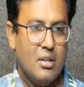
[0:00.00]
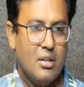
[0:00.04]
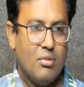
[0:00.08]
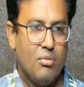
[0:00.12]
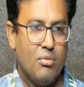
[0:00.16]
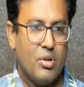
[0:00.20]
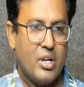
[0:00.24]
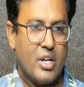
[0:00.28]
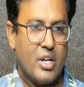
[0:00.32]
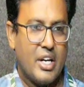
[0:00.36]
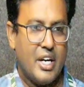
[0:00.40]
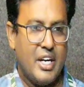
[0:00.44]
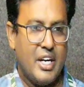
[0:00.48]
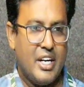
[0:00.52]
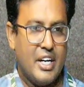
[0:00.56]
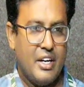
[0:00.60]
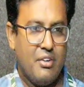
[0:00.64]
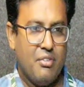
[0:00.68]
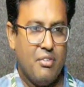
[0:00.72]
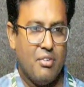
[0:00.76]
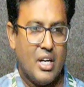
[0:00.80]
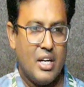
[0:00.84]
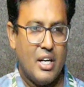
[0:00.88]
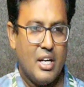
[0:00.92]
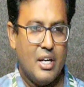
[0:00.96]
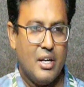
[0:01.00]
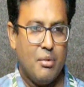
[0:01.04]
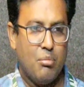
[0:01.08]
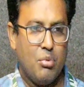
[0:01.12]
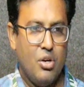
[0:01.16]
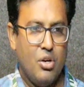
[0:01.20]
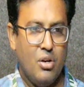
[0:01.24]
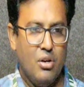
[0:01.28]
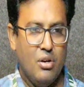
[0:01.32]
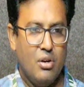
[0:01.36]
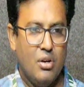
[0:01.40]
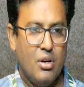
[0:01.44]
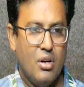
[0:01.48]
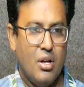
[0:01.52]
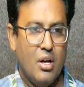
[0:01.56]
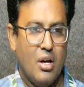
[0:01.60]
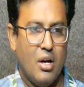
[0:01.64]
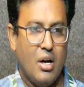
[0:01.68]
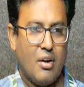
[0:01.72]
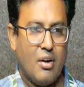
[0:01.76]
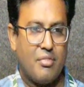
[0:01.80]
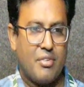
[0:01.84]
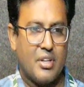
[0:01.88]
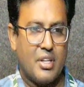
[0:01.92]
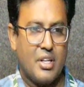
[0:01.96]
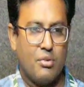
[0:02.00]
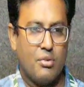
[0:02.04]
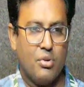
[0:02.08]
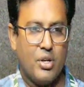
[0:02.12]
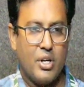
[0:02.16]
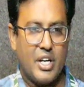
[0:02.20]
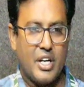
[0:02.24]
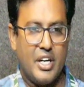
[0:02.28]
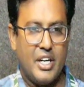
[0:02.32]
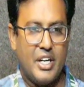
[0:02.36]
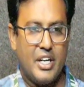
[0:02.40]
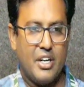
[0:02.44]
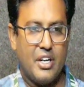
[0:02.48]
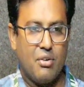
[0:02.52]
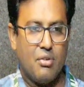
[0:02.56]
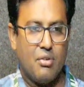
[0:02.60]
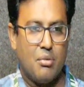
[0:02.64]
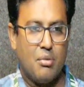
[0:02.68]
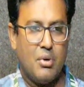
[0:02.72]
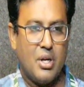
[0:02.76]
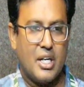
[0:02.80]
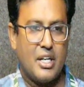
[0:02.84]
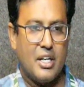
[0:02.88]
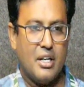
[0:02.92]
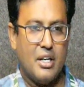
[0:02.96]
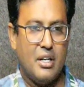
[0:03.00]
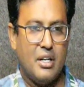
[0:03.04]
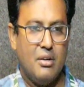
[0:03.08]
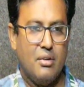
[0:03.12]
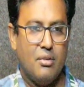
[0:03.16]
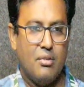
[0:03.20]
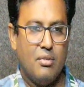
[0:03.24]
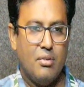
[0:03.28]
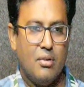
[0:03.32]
we created one label. After that we created one button.